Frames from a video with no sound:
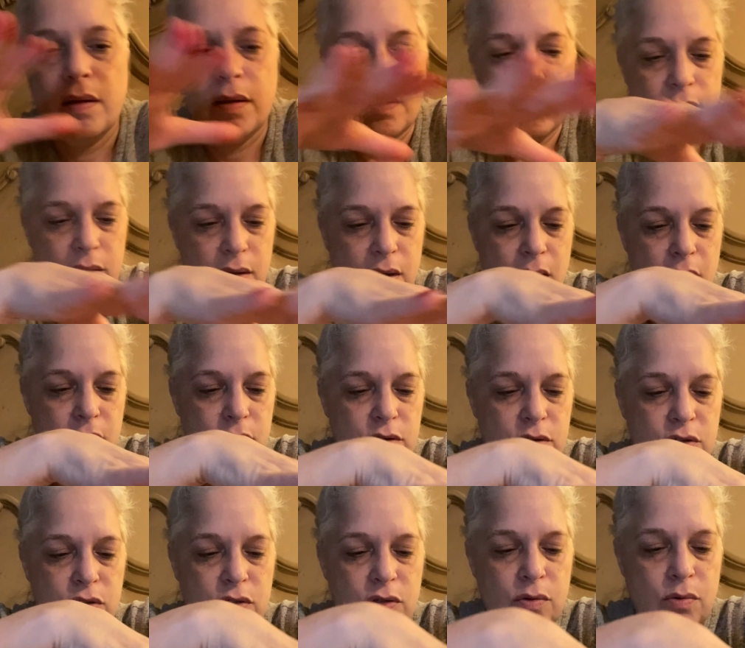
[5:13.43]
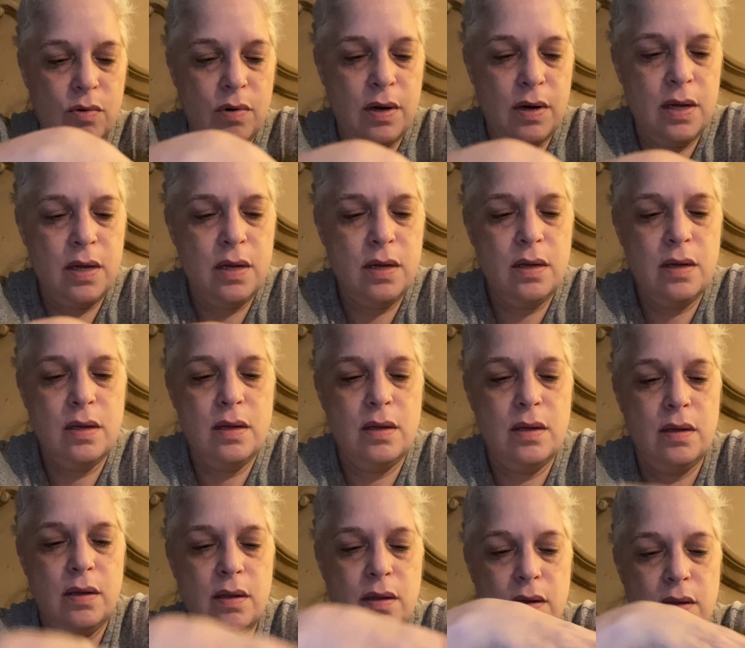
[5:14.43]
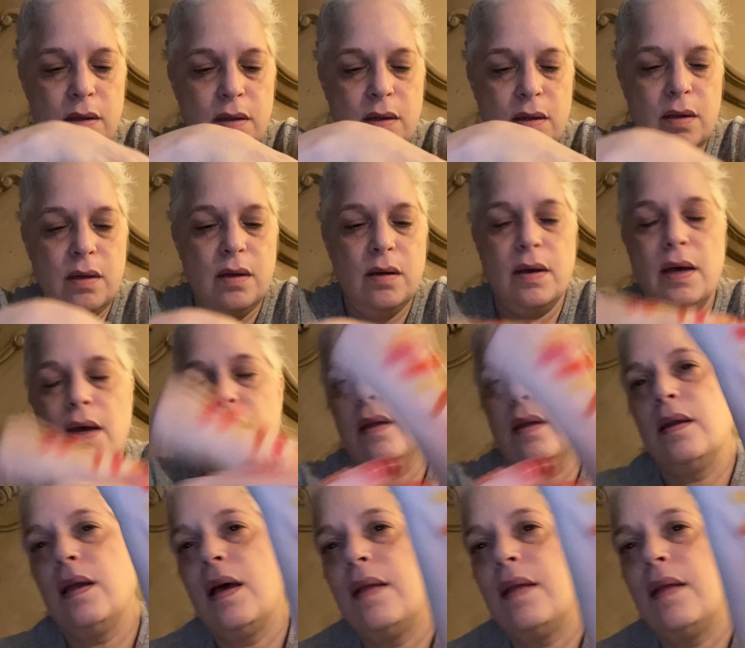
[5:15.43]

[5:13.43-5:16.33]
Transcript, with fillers: The color story. Okay, not